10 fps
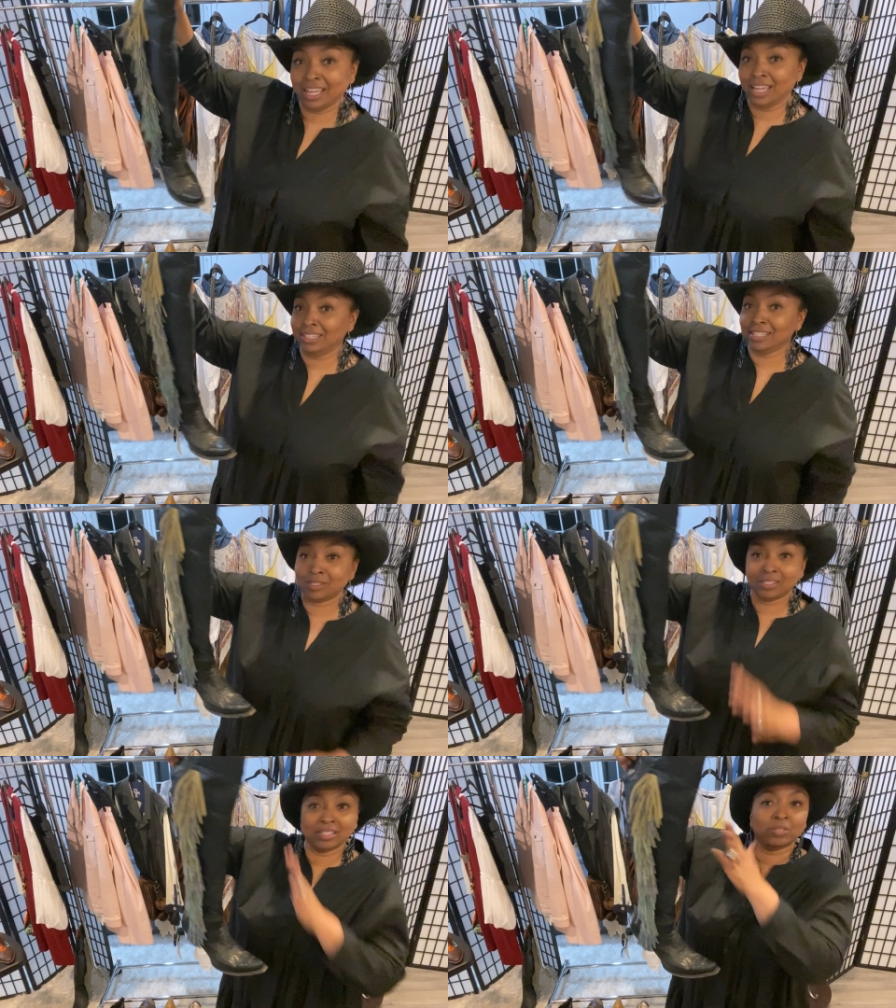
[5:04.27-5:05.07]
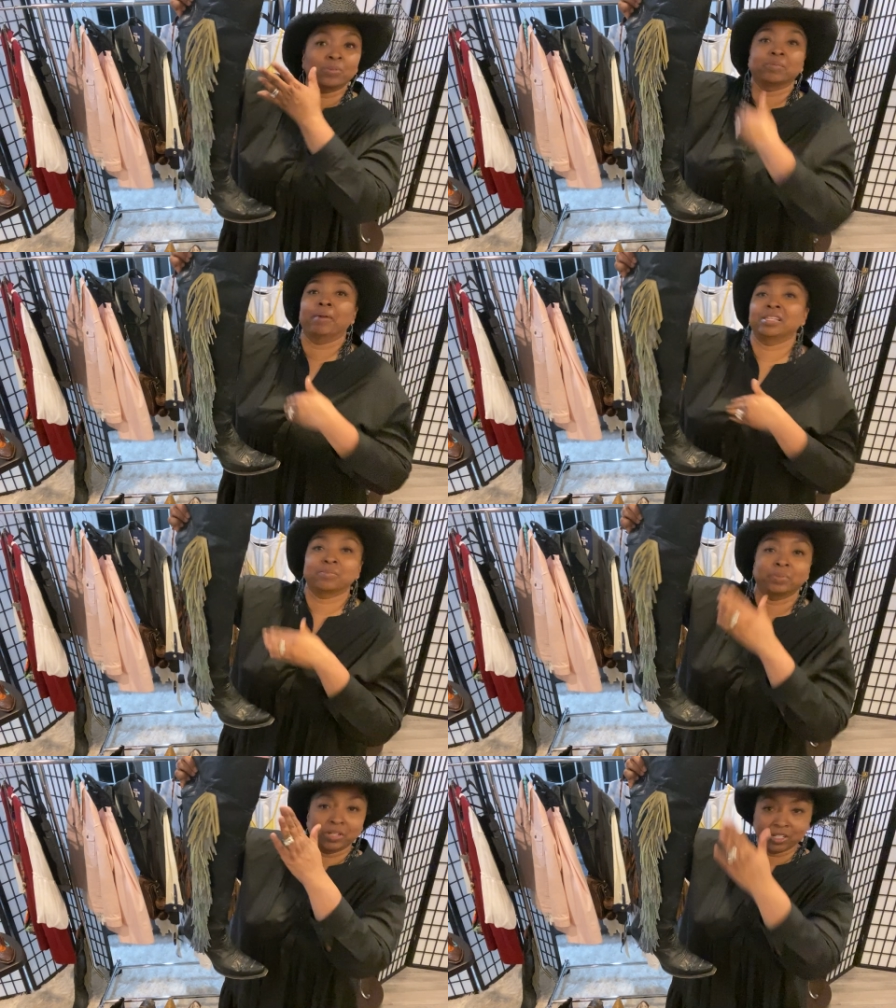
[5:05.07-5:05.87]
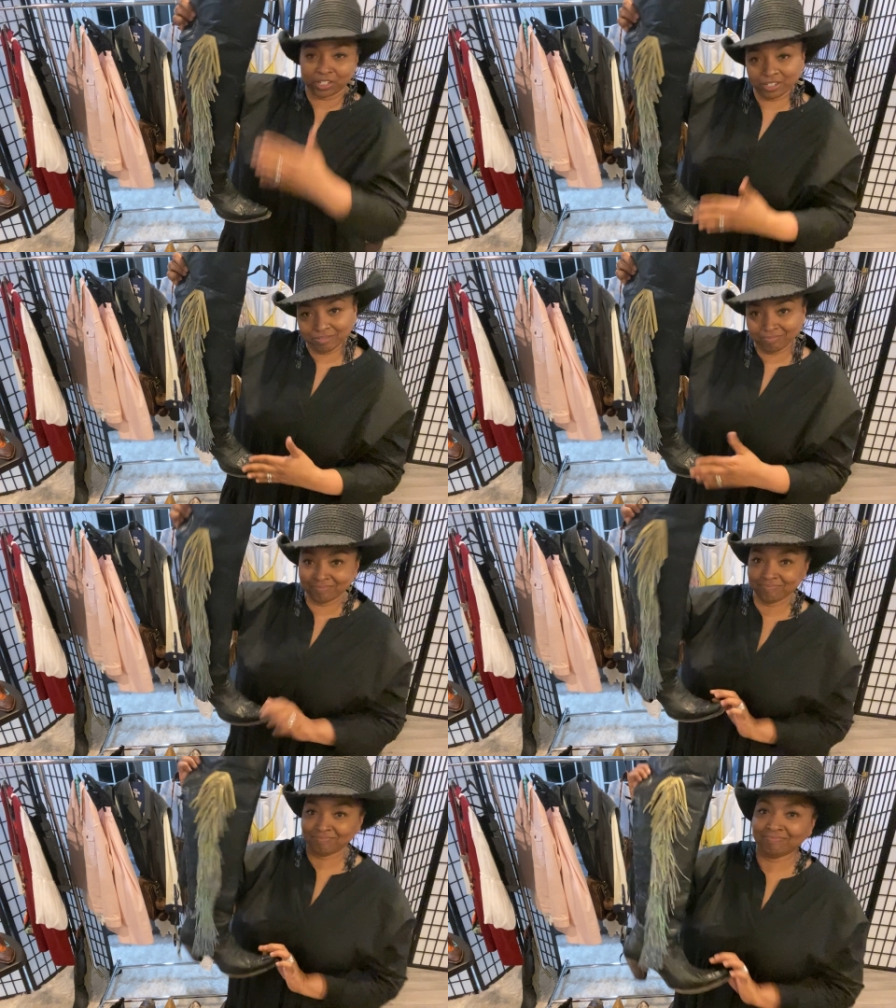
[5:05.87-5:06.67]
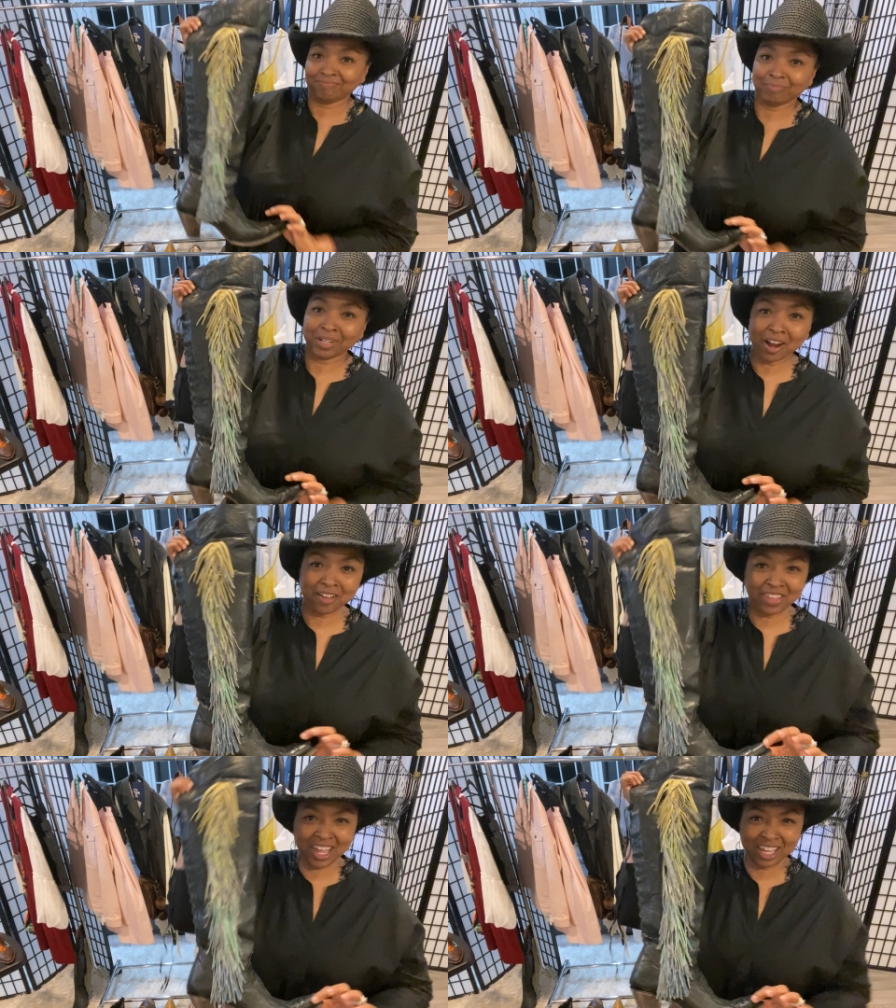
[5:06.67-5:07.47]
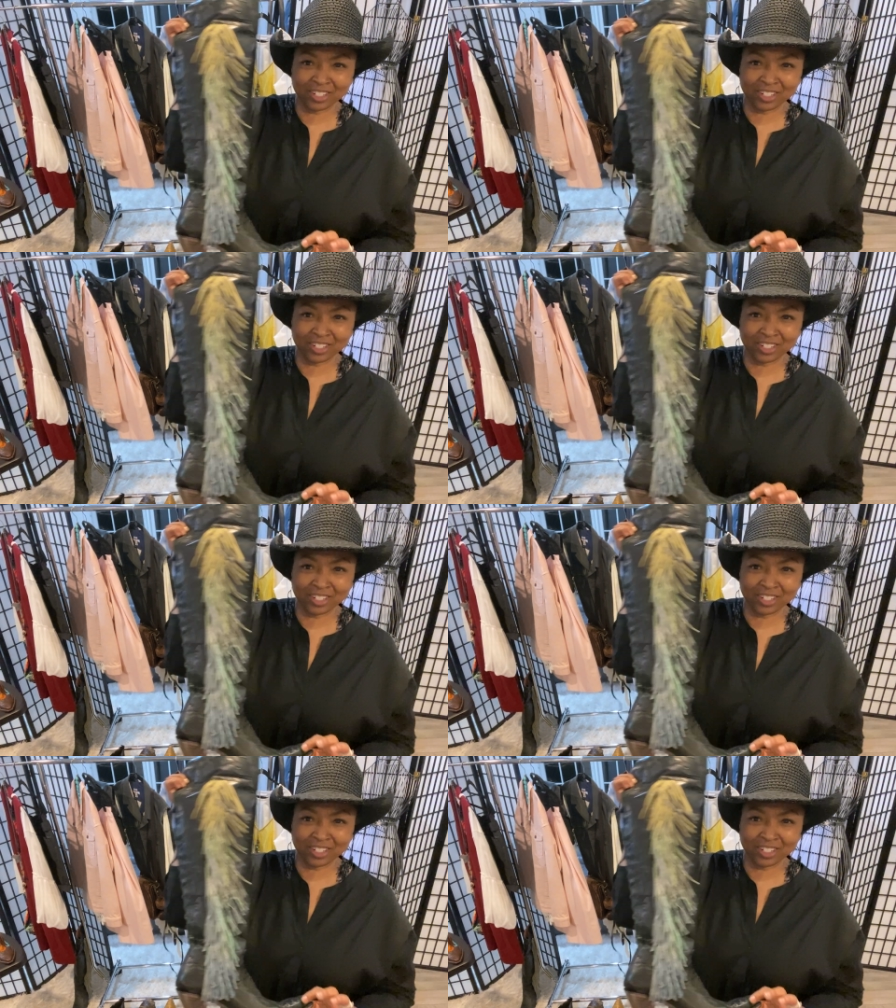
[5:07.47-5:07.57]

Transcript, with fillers: then this, this was my splurge. But aren't they